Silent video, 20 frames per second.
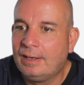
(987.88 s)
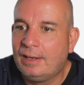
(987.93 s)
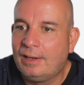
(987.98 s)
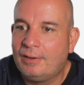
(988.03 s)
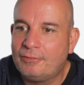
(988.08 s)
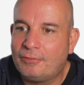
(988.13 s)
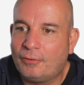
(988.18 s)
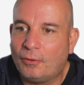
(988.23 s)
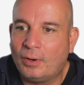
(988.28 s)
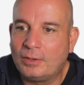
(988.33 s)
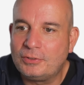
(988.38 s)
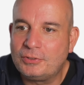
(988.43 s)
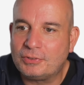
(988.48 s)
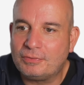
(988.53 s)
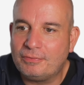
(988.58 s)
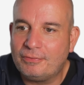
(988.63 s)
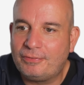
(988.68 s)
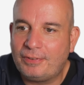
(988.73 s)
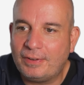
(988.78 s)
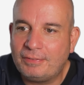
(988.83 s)

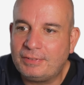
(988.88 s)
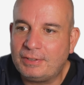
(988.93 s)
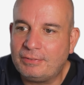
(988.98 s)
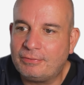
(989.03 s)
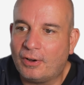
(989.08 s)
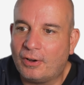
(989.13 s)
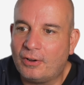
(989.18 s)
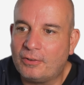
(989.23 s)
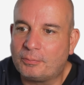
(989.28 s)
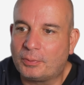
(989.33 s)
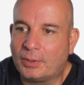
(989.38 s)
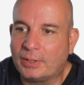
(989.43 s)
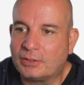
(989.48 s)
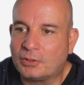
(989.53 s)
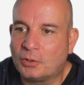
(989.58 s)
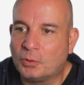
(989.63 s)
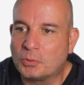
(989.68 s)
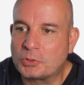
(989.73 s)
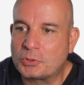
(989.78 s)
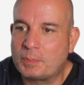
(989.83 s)
455 brake
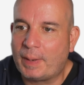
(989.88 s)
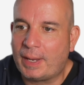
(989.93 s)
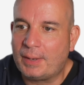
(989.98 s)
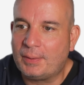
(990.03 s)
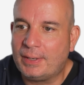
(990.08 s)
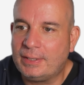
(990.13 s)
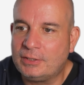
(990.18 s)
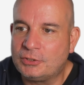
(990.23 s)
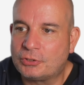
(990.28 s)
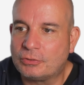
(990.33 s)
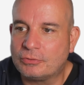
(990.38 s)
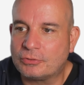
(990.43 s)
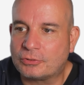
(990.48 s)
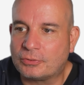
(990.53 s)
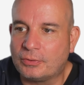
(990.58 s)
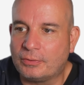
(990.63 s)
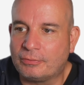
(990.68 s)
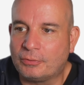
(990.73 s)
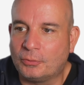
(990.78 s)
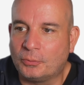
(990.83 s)
horsepower, insurance
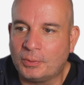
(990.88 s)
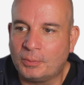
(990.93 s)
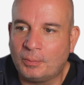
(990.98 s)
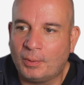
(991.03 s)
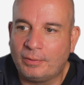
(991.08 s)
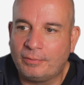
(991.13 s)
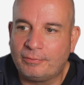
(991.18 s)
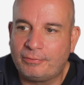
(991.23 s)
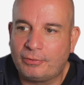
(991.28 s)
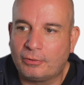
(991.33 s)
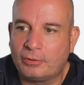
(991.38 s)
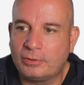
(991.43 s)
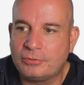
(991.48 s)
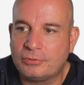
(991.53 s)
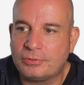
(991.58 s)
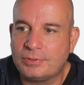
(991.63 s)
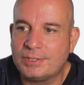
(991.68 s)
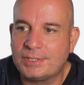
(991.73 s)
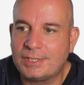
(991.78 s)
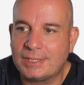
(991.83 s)
group 41,
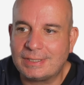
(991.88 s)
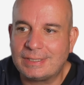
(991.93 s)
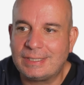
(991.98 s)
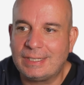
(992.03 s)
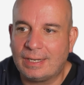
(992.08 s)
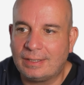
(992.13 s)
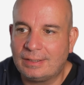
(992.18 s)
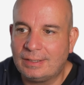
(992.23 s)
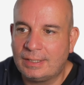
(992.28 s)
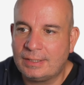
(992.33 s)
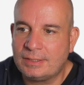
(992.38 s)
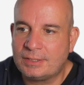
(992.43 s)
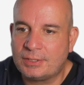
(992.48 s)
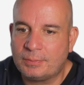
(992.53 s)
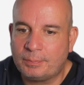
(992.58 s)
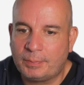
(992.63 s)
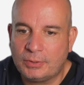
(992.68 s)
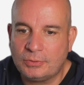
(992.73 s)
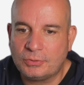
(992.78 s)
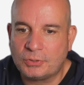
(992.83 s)
468 litres of
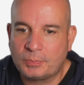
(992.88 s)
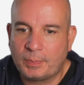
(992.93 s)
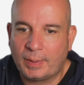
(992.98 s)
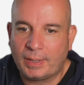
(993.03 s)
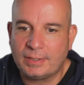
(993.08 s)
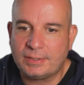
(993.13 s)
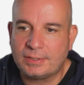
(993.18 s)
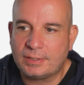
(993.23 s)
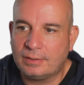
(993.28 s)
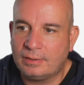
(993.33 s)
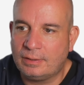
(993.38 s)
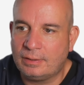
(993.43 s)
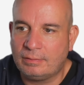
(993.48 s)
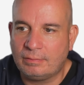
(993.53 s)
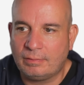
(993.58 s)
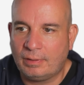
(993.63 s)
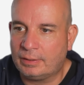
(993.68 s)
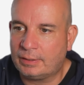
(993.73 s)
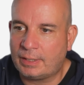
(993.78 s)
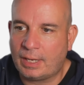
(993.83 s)
boot space,
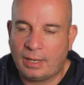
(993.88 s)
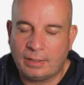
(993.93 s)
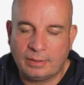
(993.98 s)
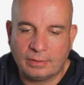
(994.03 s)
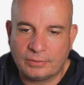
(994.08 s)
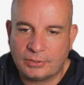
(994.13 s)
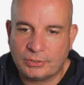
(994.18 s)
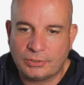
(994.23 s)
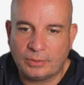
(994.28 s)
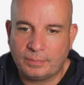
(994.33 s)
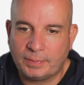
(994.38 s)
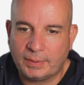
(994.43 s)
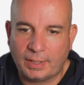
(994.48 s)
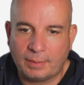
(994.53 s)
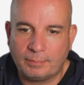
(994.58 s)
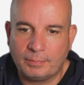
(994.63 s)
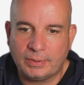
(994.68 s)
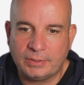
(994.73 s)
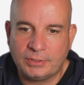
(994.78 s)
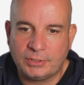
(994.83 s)
and again, stupid
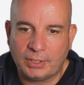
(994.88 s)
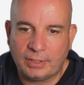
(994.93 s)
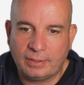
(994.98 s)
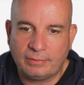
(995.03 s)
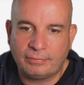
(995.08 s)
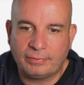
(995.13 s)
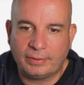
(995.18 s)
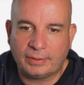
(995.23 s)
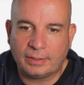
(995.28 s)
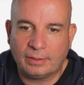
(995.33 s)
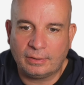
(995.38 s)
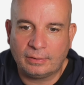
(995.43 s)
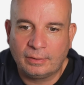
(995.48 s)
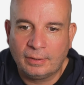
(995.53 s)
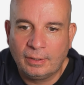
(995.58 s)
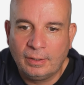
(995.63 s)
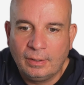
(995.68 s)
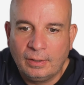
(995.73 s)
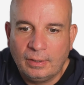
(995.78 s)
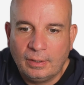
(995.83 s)
MPG figure.
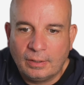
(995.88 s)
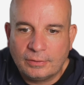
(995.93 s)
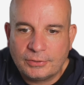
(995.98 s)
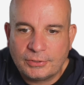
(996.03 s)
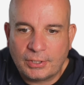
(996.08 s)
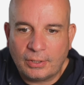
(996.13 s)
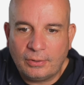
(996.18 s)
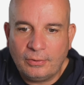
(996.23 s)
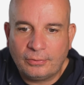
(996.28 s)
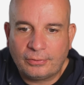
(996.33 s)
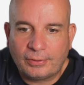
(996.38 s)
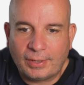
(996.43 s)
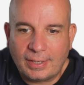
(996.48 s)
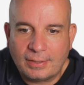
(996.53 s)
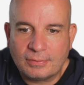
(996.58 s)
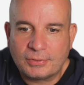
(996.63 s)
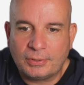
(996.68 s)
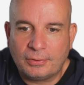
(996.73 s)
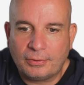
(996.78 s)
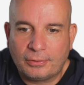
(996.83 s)

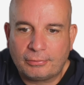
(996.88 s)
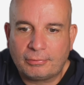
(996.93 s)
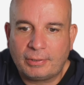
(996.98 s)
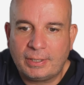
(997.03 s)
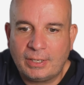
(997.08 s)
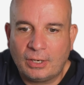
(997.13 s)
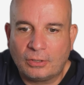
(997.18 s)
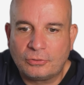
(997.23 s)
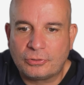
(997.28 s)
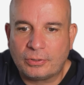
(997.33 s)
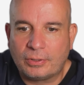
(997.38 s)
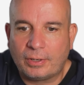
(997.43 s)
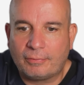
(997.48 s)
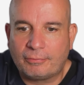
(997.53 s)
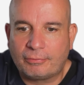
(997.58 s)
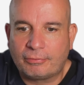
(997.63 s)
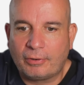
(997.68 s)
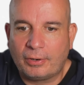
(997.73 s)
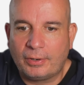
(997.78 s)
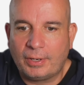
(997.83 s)
2,300 up
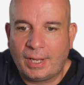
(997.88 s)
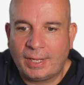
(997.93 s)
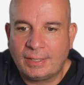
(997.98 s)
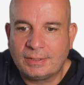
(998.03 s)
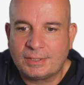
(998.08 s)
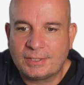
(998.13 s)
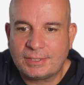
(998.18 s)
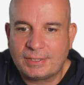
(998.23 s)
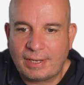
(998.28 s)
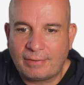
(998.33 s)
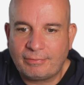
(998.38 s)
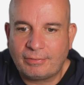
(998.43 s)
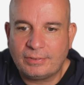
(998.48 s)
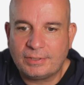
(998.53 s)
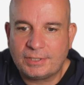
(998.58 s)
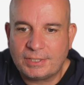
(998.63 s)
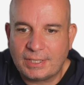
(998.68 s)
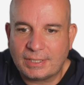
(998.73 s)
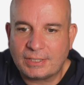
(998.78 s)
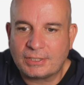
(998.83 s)
front and
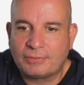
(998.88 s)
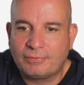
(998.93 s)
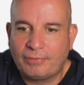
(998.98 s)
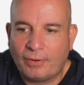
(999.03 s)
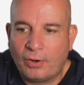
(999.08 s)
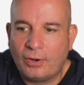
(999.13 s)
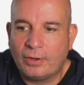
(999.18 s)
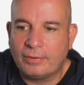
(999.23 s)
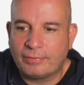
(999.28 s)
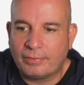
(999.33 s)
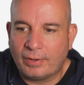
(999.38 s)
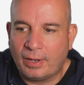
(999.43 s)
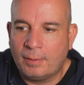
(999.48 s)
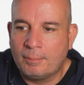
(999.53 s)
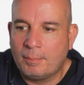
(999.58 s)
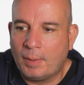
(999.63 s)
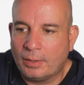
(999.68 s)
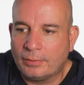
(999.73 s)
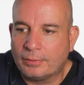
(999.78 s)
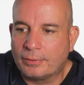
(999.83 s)
765 a
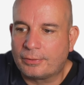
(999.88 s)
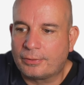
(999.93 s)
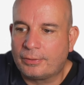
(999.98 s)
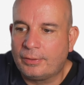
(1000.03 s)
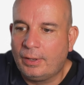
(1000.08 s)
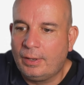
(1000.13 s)
month.